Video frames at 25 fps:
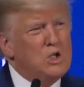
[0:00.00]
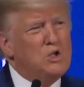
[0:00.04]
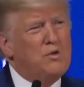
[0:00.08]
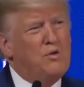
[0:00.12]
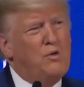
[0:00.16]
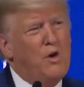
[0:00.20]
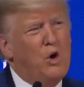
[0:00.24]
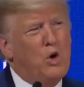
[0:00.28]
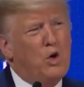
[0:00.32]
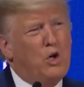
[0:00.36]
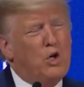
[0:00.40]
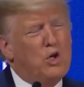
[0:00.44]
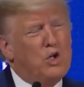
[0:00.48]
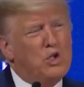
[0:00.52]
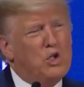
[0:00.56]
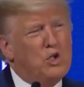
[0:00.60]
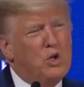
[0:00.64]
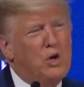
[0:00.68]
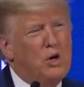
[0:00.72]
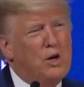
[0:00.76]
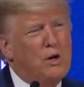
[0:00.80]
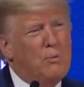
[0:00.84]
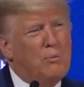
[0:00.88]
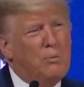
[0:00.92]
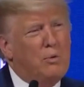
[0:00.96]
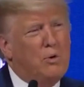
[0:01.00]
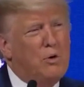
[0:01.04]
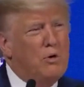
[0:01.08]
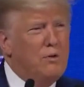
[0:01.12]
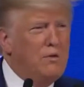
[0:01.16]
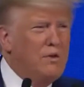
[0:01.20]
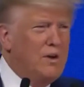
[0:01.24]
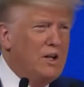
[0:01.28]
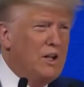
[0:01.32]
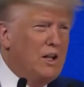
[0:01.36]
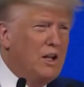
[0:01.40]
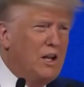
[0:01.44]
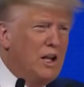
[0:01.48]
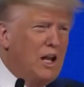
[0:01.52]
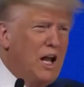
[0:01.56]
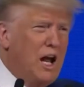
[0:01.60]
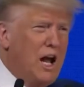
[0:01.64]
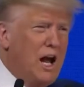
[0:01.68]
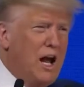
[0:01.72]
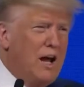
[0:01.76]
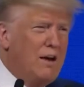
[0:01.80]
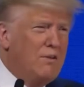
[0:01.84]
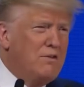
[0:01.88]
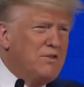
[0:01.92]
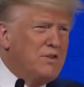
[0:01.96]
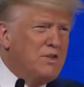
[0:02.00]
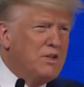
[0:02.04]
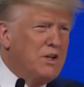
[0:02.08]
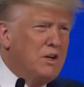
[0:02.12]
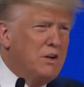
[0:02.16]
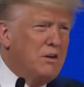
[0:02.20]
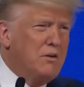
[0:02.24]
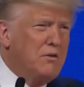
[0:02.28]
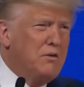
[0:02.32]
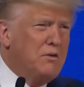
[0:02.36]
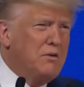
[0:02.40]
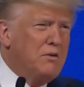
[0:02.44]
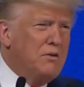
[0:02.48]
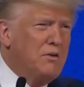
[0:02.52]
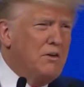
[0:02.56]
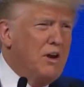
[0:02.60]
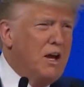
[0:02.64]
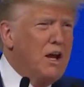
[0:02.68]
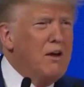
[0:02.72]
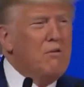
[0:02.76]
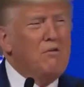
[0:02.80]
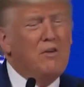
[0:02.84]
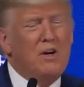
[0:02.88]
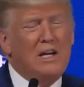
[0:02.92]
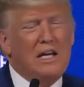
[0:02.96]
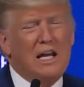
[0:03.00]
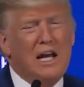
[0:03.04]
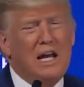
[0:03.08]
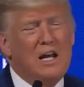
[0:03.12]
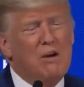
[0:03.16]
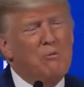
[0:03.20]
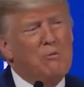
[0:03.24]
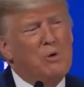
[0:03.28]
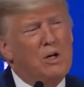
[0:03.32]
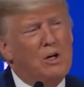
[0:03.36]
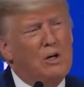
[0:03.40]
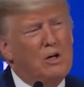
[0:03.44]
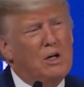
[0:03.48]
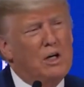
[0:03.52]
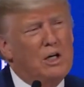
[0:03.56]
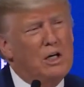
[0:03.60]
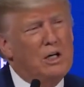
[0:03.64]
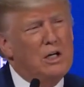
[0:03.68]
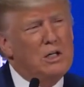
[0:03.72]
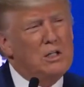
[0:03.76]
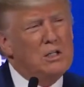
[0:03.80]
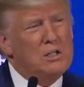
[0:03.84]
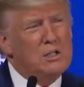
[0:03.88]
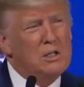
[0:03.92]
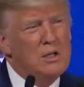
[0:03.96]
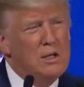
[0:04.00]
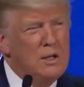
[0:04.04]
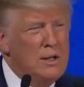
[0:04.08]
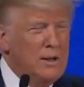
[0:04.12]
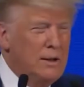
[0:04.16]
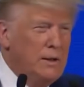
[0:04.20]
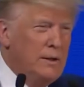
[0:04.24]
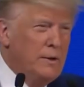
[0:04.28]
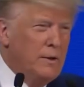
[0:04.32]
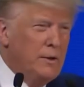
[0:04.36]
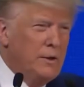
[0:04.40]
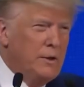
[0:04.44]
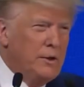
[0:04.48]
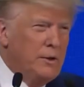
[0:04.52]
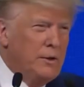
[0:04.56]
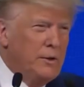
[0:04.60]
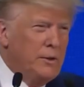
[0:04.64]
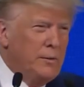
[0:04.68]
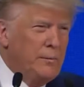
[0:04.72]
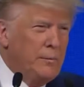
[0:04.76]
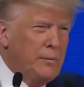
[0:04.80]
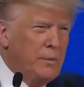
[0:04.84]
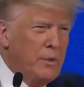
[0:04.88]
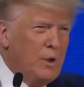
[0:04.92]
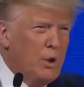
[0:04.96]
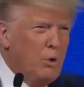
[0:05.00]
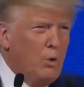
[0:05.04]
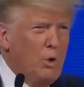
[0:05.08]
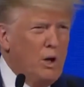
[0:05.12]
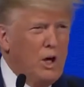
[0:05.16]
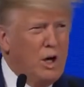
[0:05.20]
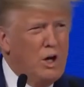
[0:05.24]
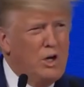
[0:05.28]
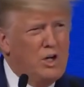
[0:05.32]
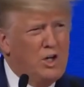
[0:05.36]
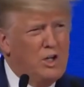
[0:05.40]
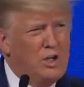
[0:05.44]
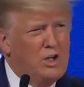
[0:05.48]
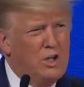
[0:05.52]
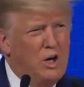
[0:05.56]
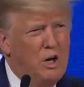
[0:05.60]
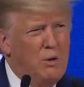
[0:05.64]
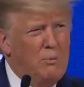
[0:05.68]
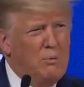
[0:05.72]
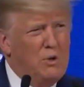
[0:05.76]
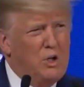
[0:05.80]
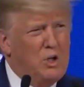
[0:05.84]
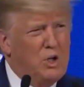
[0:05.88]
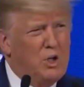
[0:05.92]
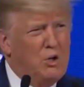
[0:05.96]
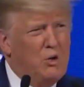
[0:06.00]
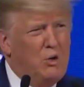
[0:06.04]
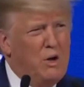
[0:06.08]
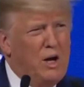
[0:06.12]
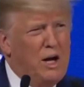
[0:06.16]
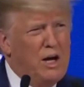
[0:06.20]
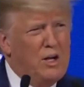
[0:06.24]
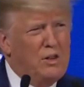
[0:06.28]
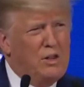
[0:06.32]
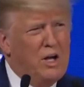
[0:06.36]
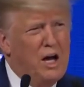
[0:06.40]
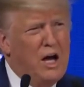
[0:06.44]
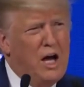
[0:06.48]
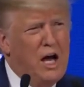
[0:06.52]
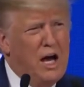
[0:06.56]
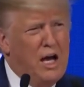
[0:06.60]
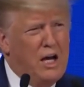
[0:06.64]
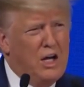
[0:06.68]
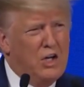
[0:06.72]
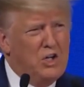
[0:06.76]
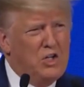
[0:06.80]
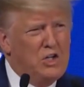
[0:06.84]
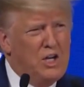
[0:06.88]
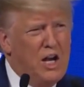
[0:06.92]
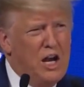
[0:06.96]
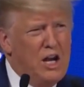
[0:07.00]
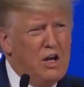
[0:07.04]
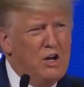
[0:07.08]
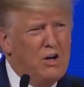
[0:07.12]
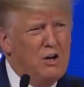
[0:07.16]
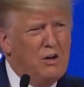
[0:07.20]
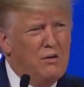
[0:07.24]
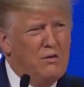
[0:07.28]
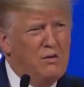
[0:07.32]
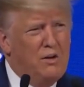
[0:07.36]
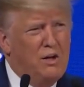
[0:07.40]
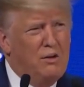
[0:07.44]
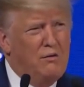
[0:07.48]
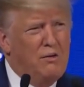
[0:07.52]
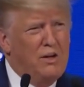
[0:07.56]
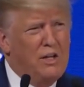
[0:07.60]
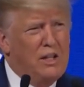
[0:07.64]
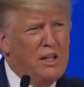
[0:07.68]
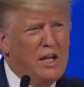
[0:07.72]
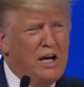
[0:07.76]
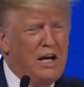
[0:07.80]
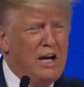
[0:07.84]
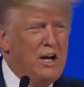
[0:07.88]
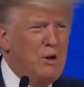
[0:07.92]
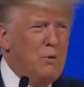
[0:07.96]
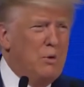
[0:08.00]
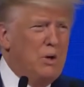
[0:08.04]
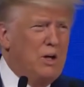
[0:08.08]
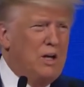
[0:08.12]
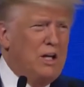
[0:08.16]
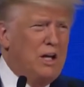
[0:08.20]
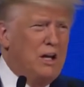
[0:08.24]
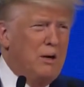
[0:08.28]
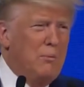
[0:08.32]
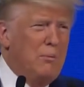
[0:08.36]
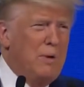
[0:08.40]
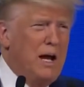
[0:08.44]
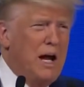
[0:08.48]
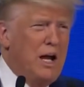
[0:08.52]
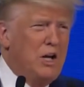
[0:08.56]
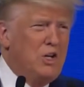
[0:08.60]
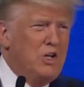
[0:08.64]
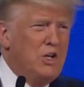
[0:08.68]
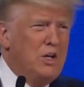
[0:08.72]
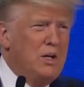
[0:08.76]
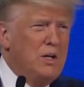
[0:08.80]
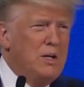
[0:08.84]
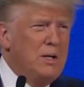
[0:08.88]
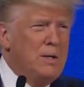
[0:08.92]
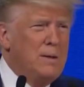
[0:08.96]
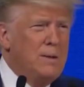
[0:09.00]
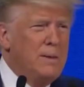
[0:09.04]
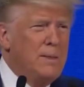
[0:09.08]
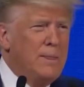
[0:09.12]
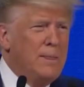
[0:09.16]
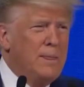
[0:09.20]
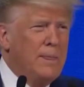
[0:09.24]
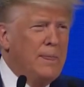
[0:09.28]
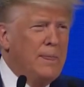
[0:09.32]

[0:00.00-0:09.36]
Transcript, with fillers: is focused on improving the lives of everyday Americans. We are determined to create the highest standard of living that anyone can imagine.